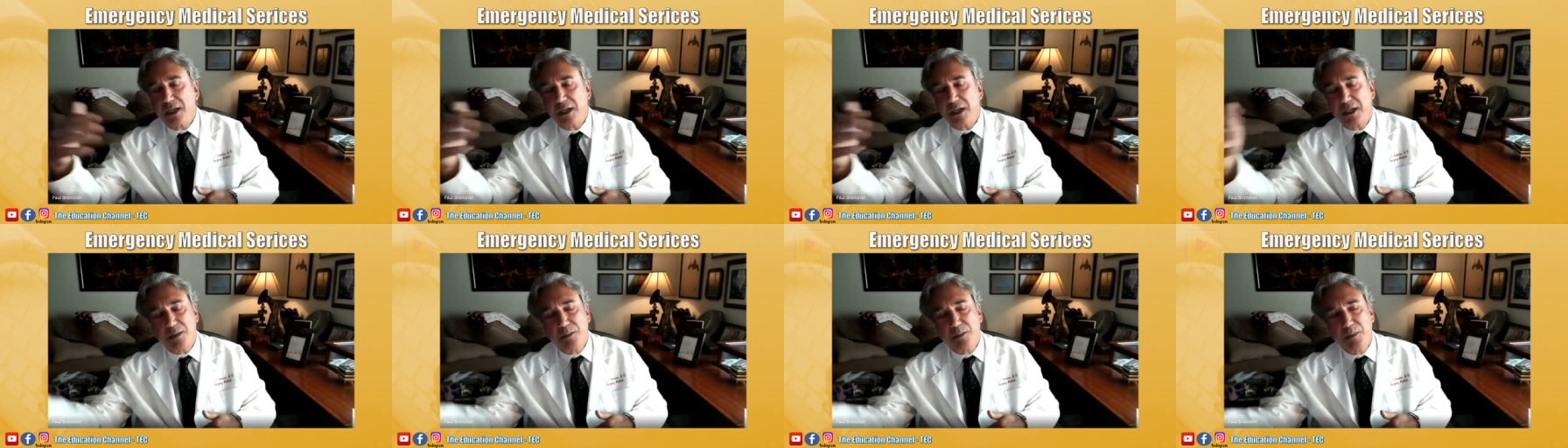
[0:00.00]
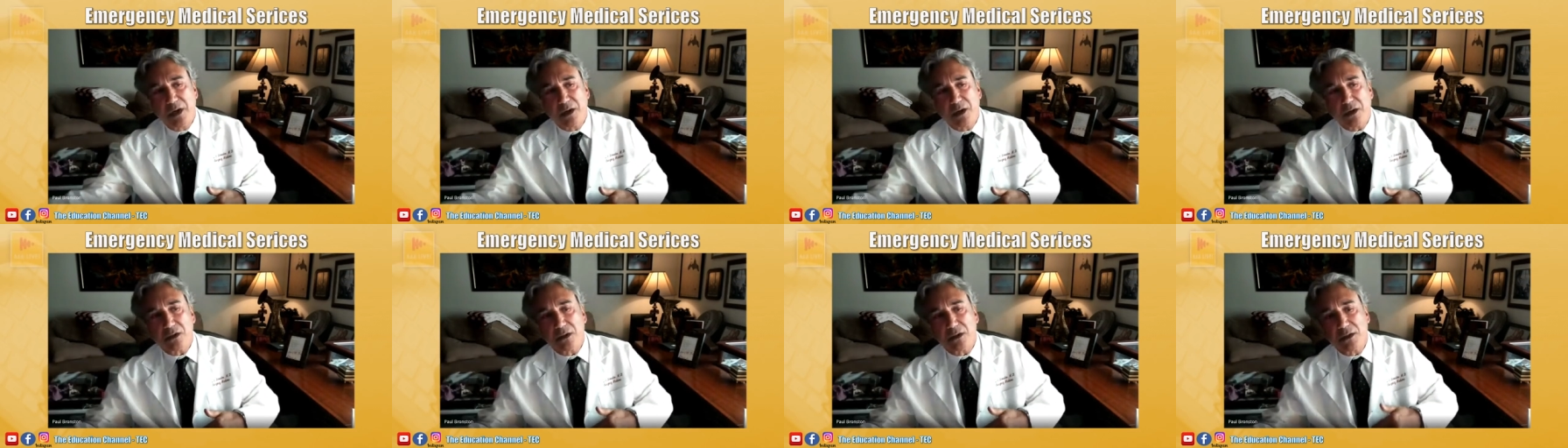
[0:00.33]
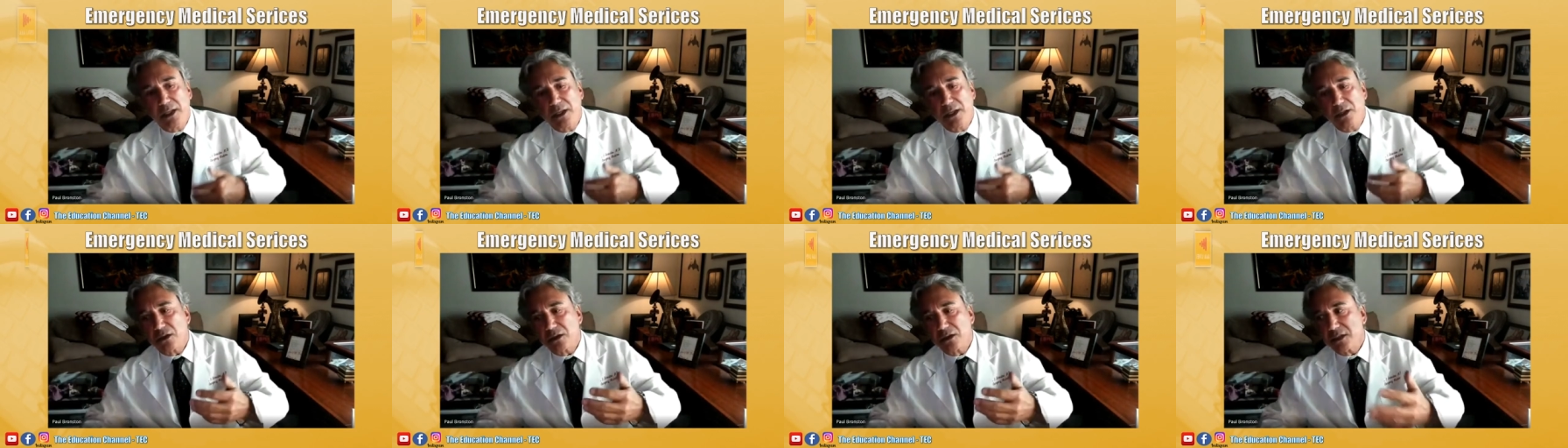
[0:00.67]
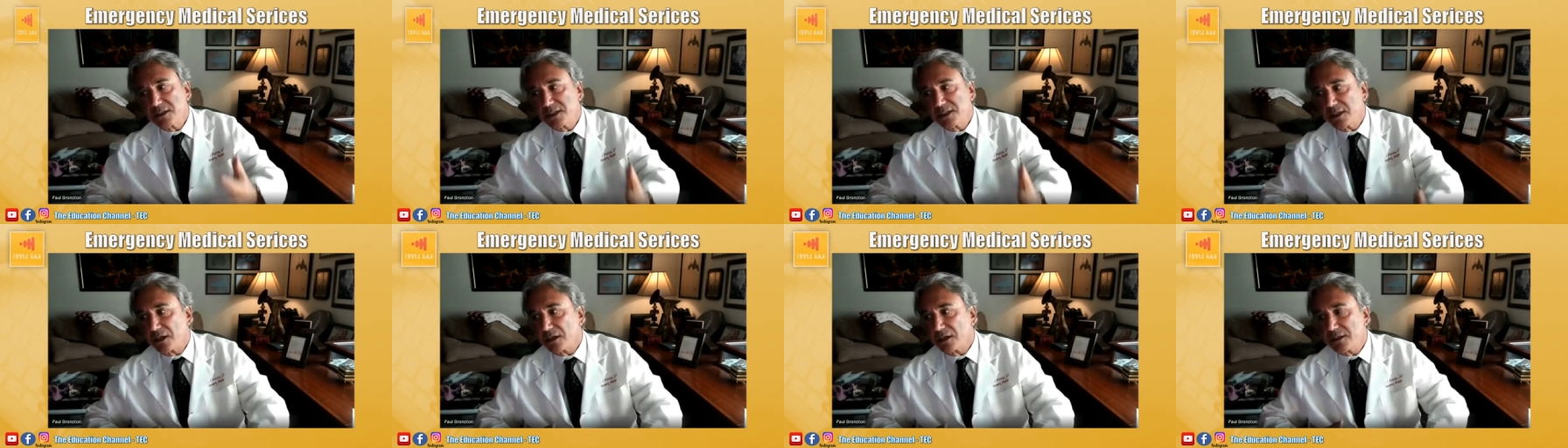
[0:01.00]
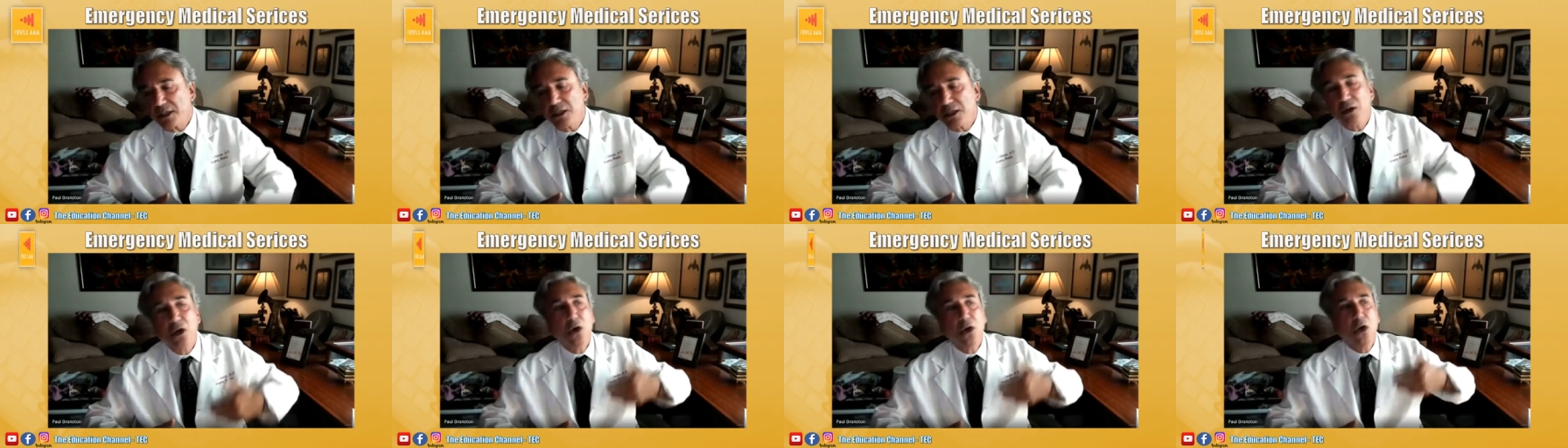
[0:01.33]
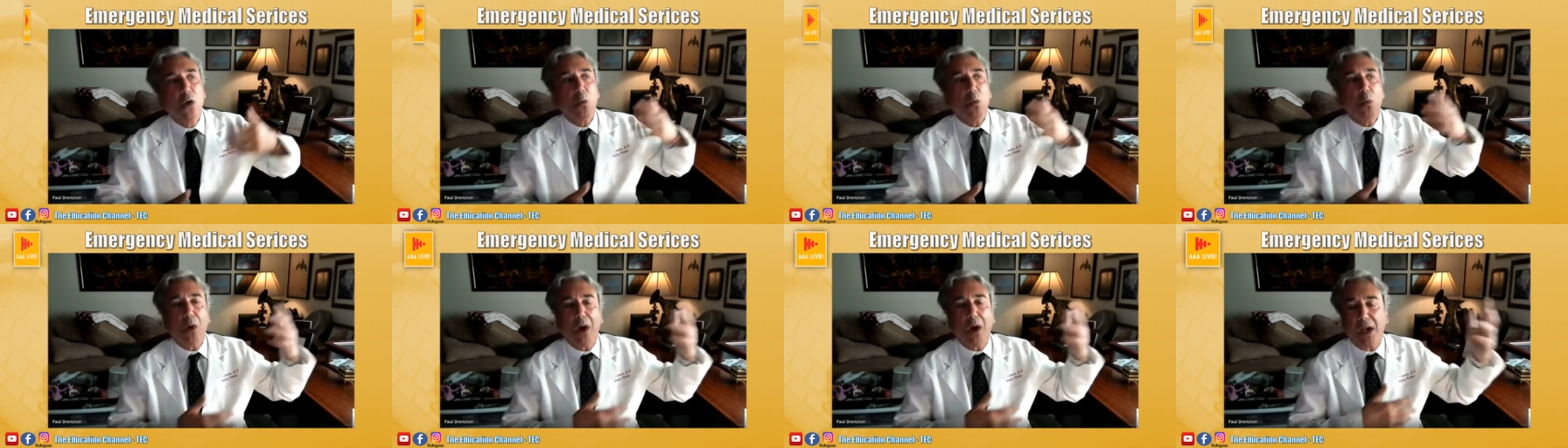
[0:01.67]
I did medical legal consulting
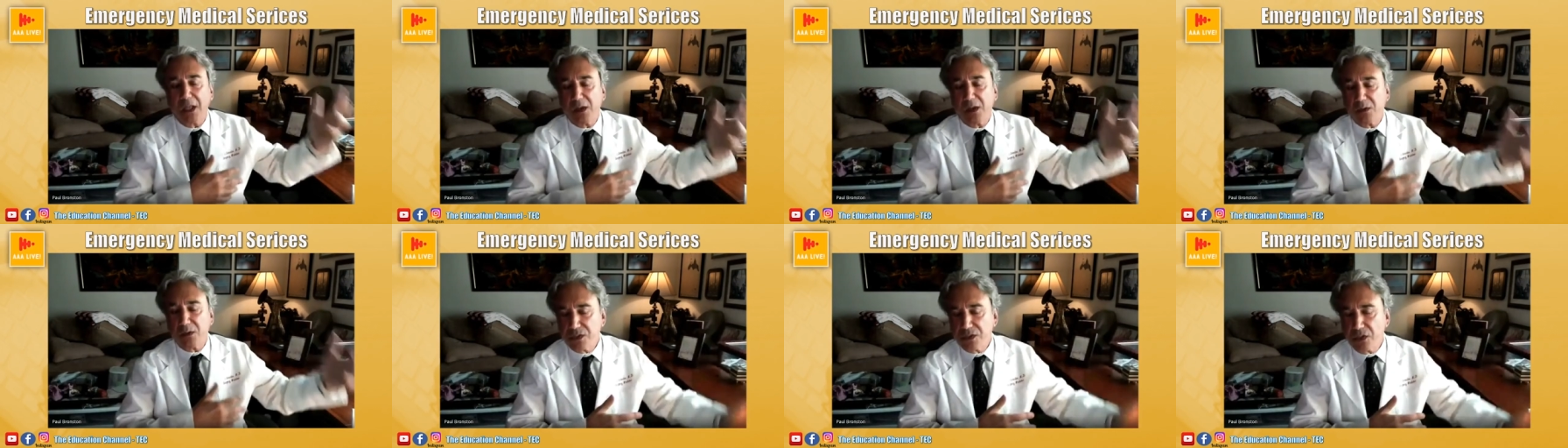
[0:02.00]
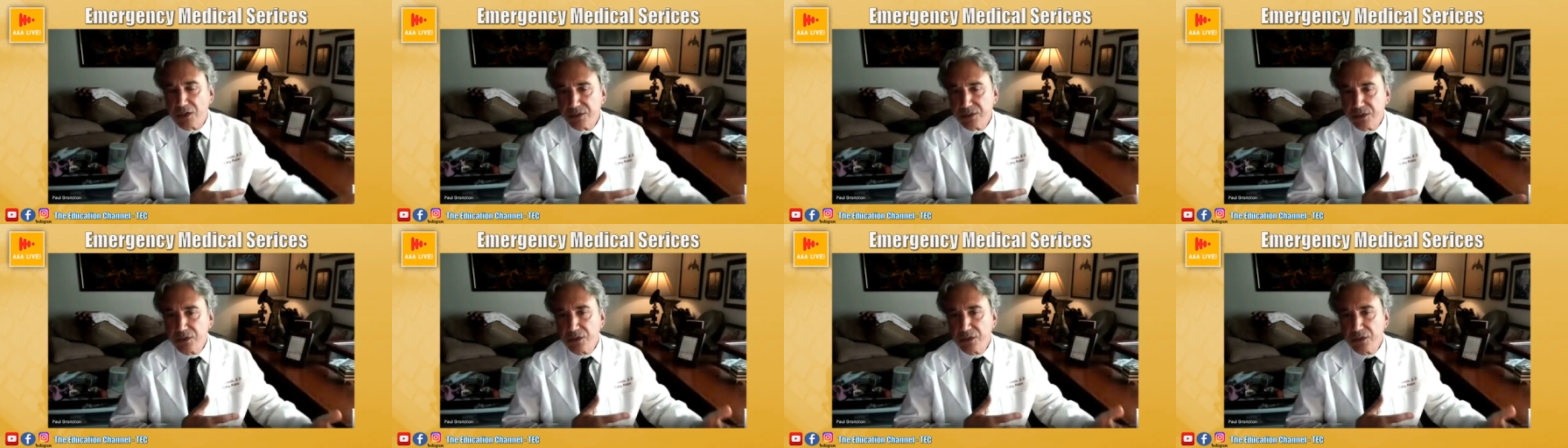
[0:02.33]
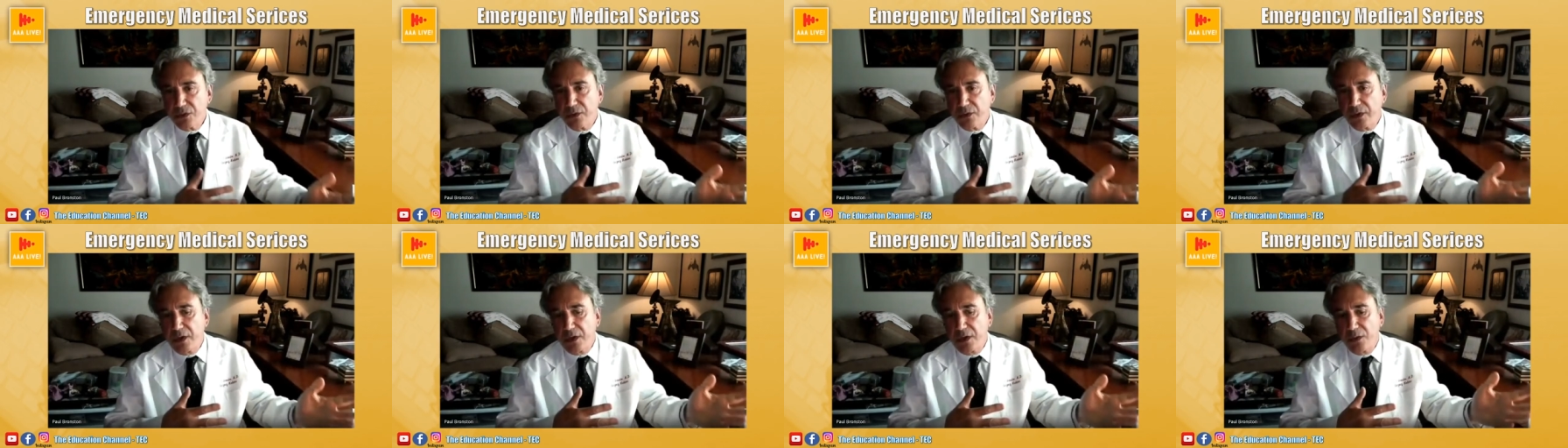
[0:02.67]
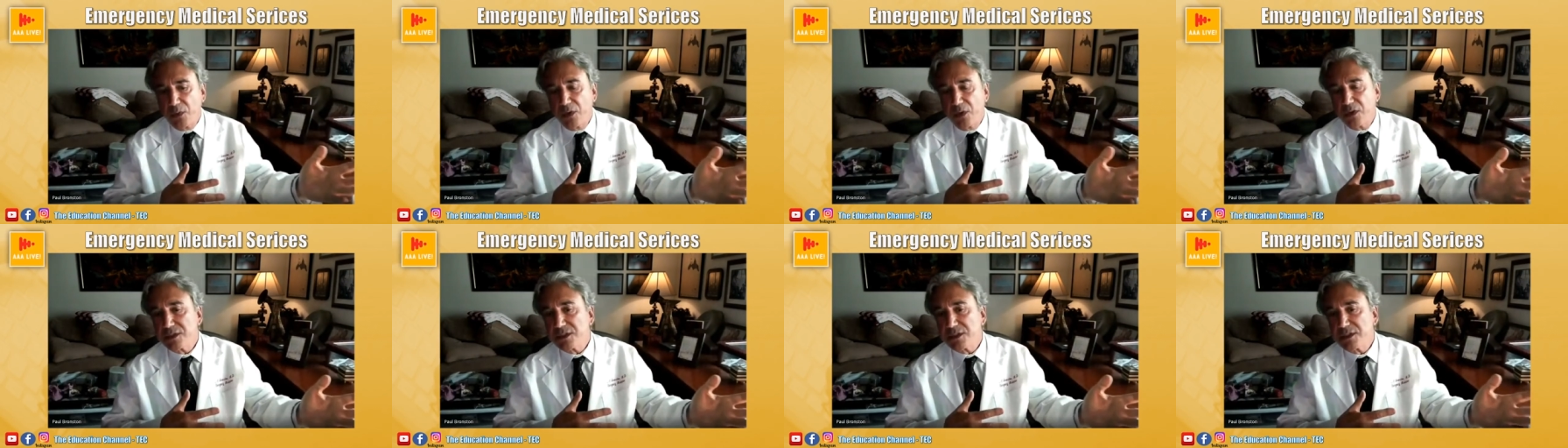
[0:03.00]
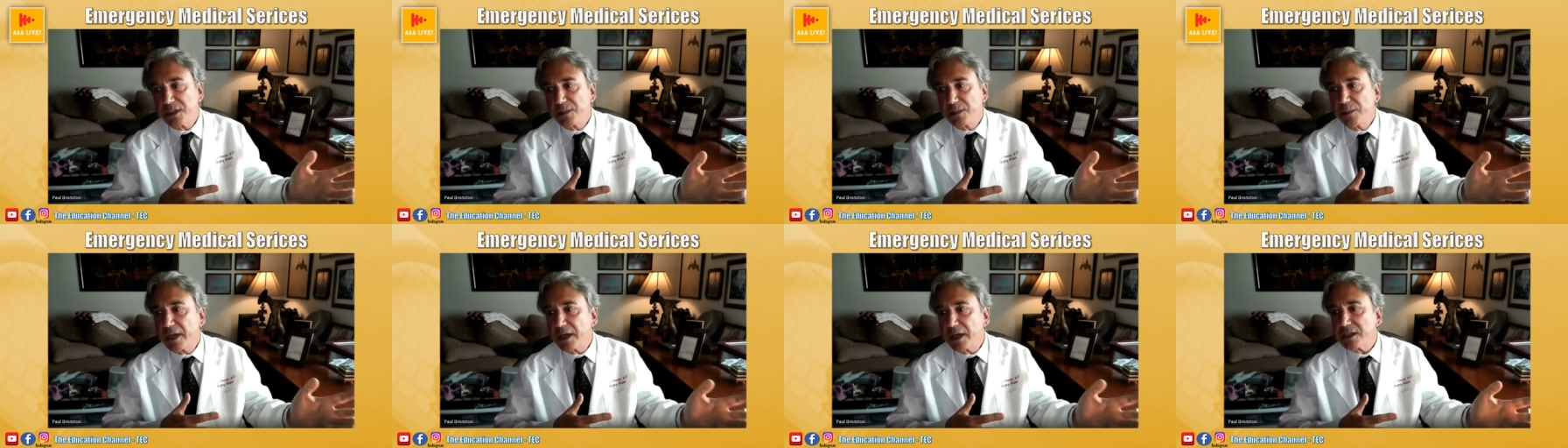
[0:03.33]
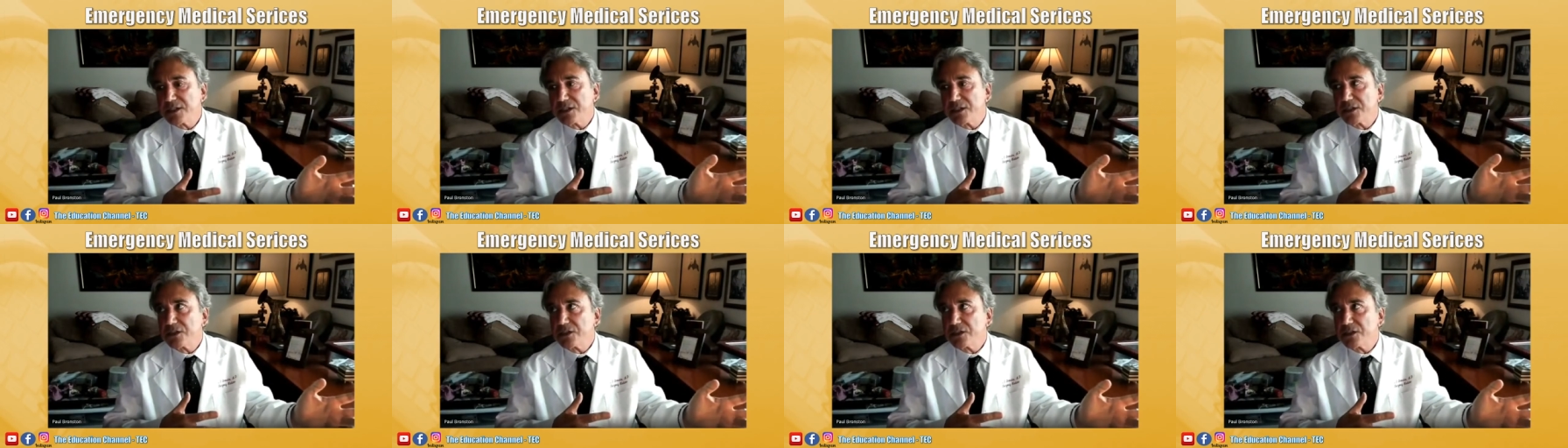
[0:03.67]
while I was also doing emergency medicine.